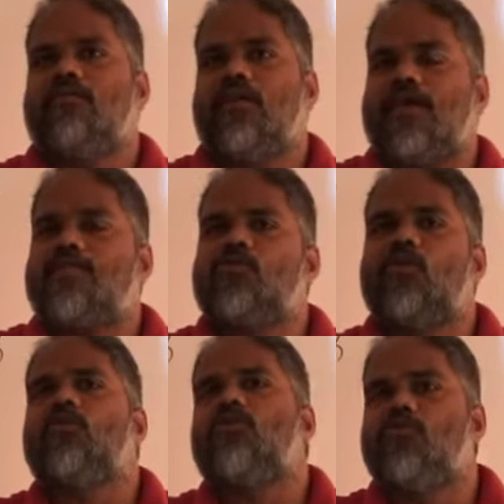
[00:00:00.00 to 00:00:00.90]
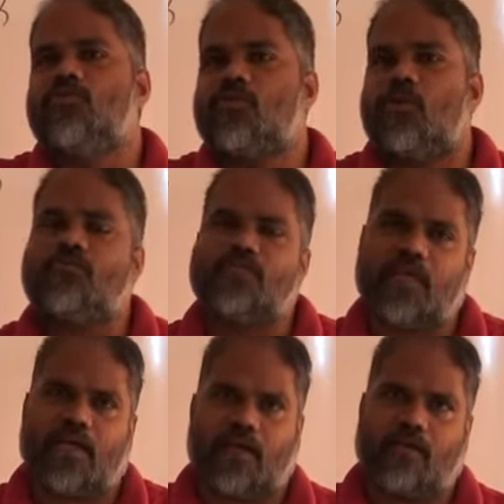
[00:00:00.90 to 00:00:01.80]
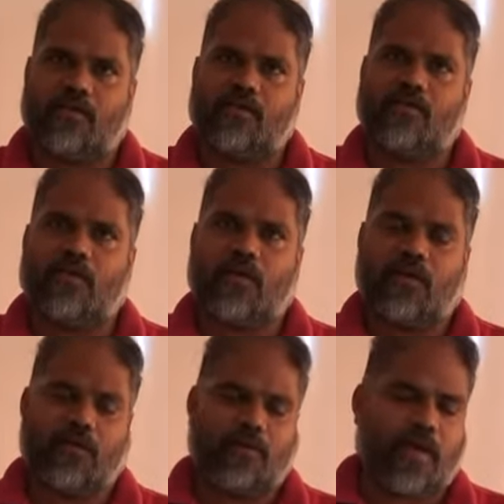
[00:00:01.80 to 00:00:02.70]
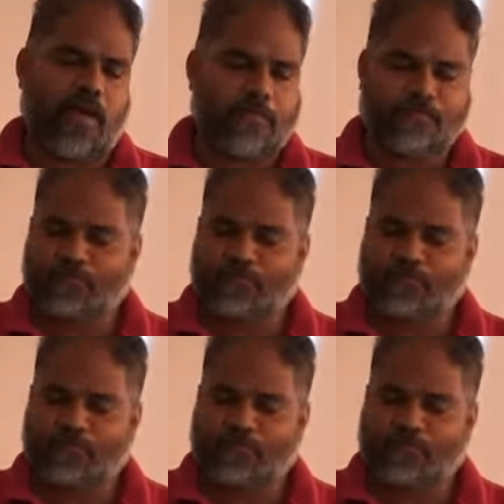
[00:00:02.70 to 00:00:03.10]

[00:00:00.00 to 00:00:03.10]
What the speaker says: there is no use of cigarette. Okay.